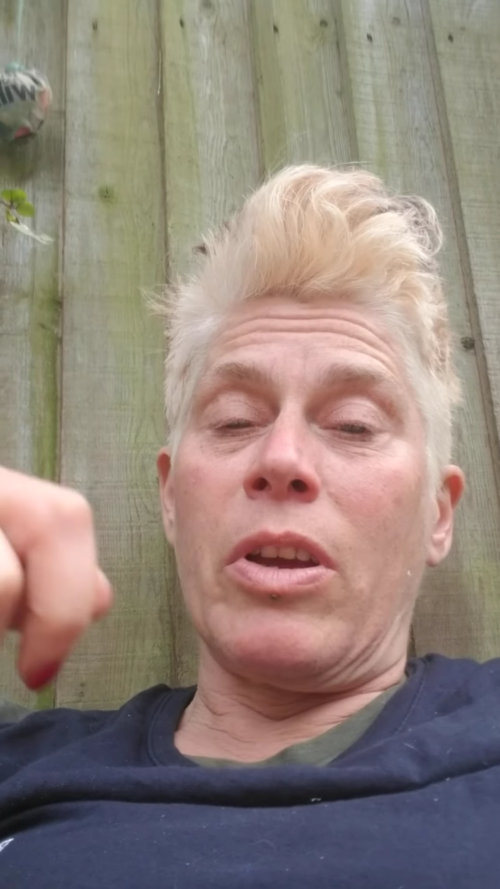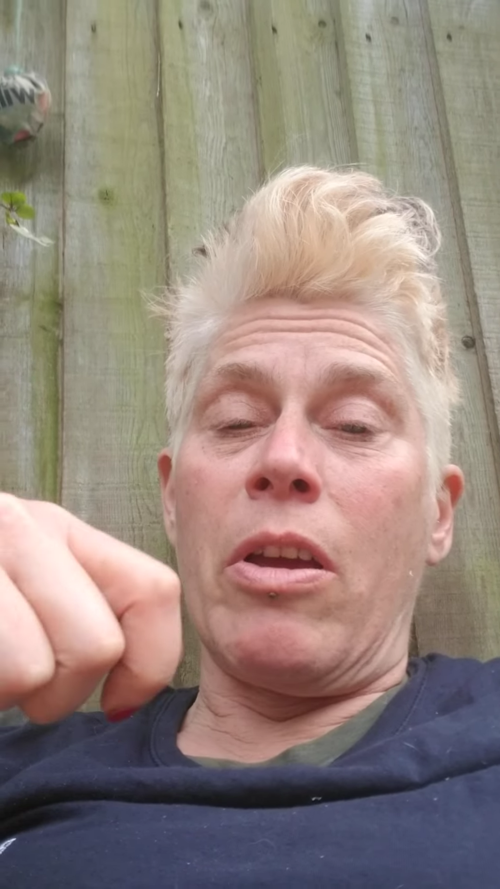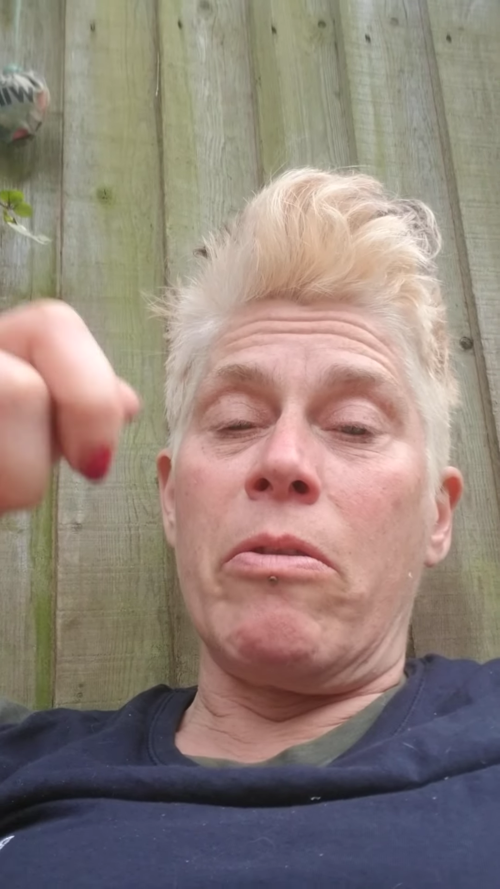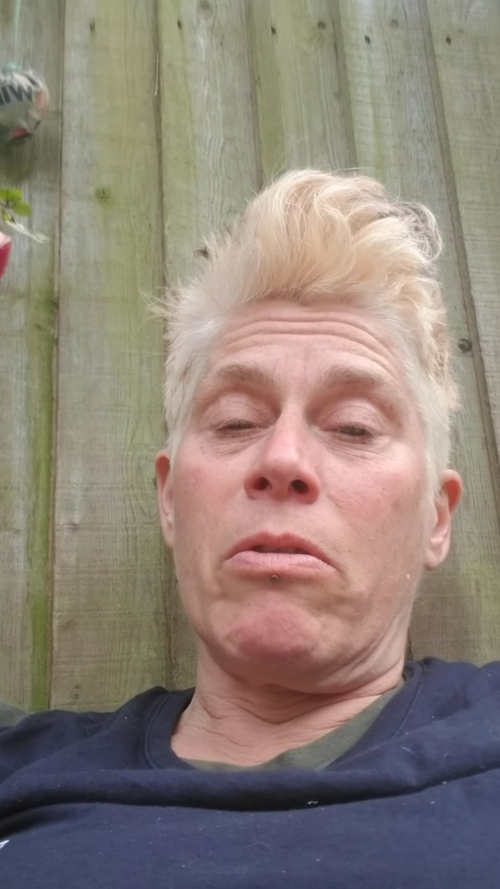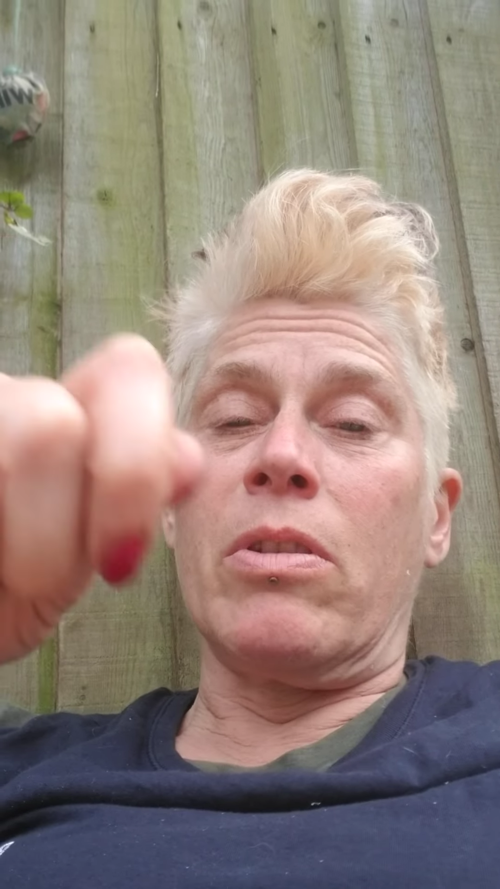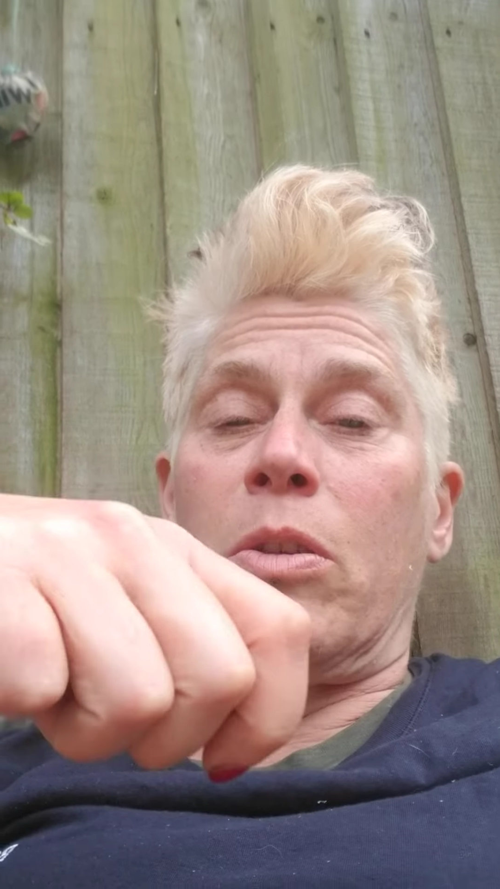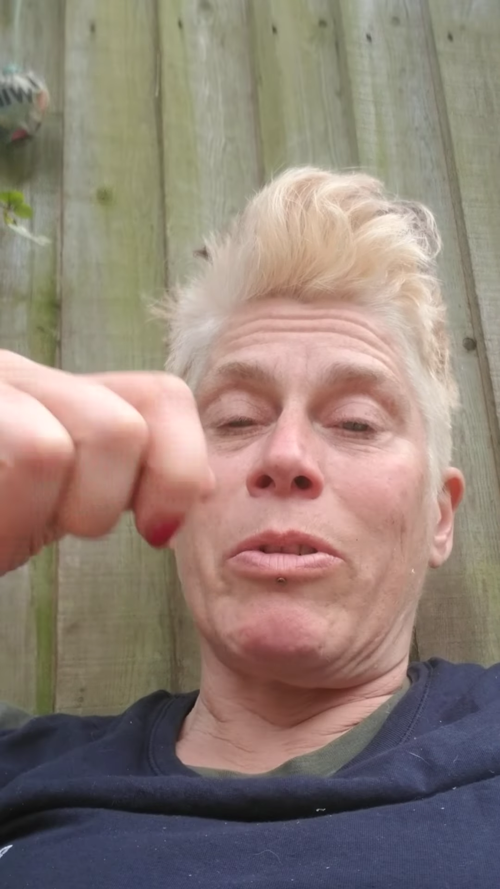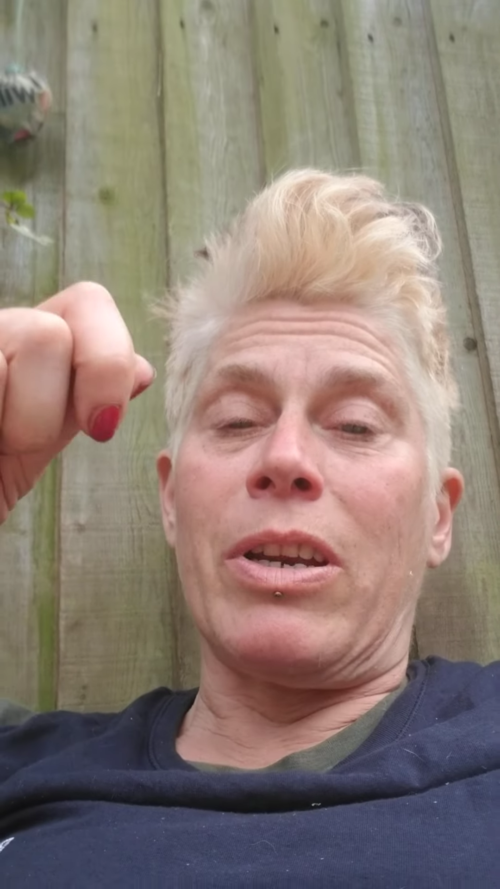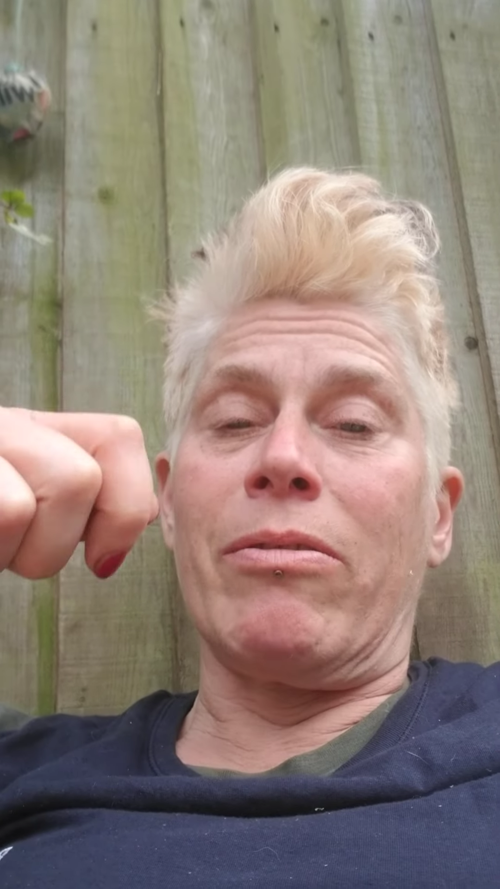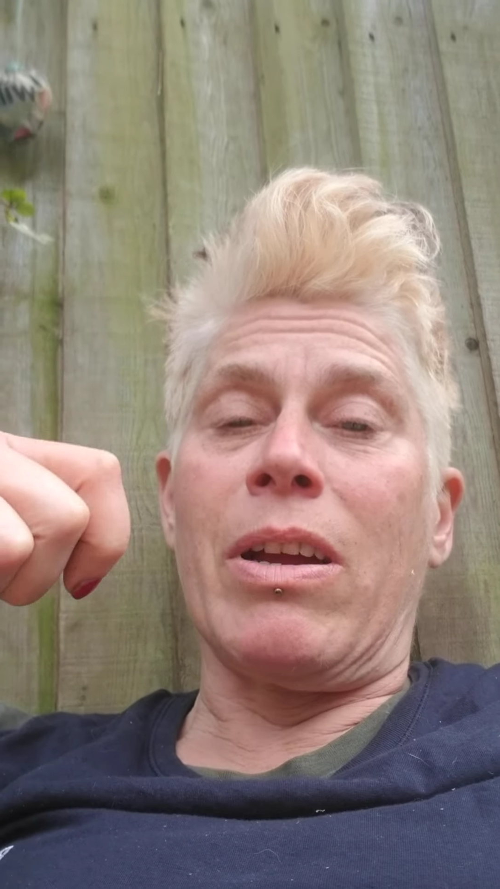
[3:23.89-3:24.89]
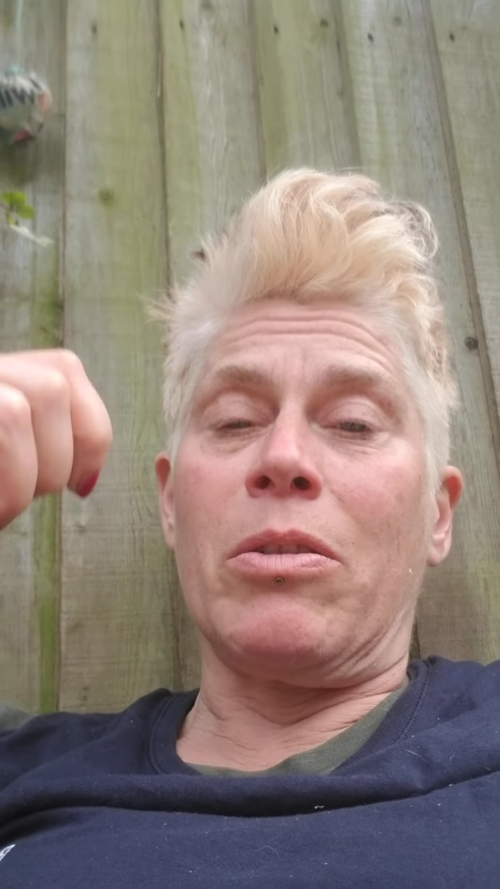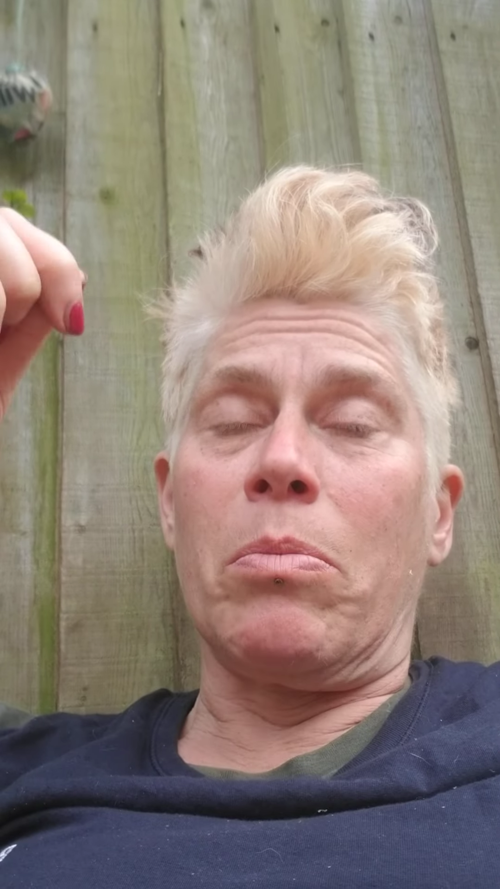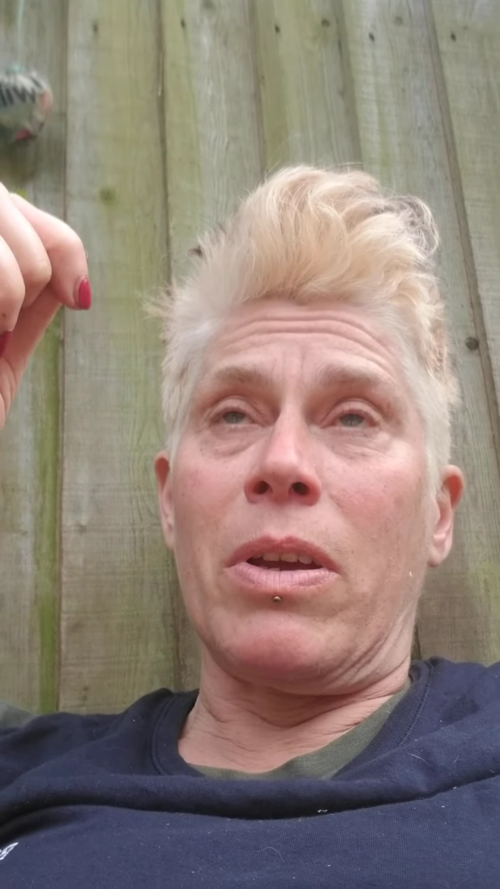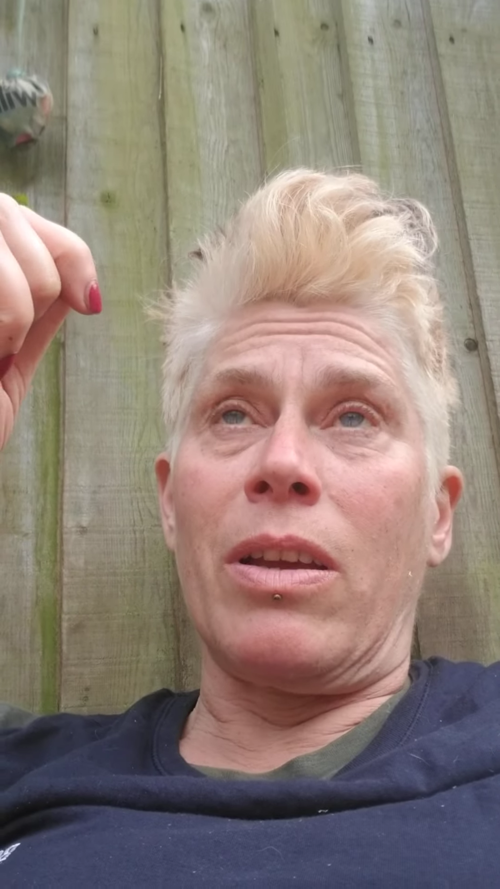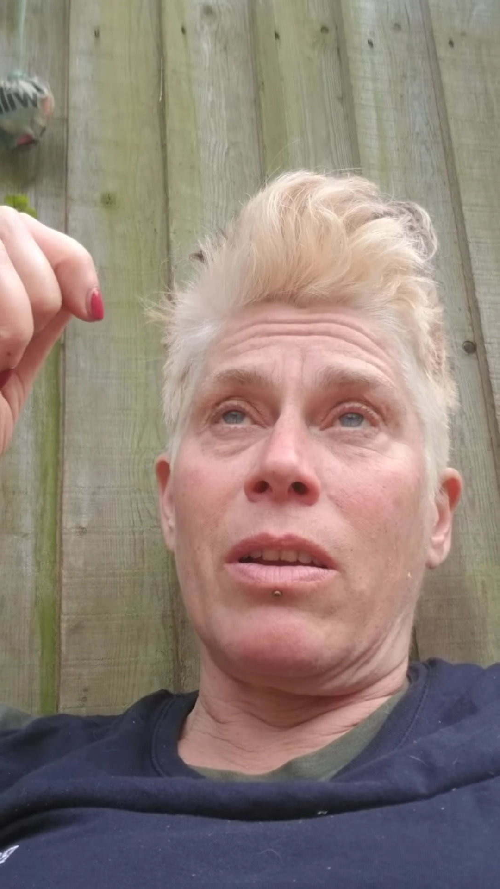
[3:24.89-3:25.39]
over and spread it around a
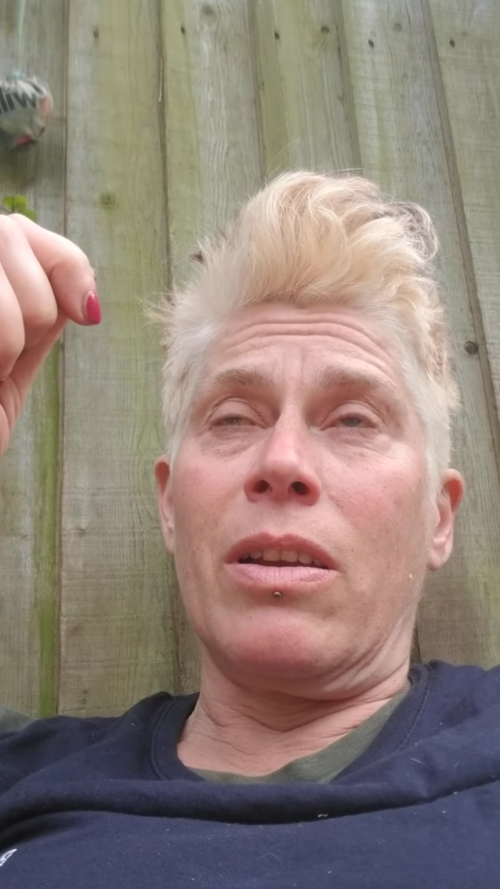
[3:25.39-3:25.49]
bit,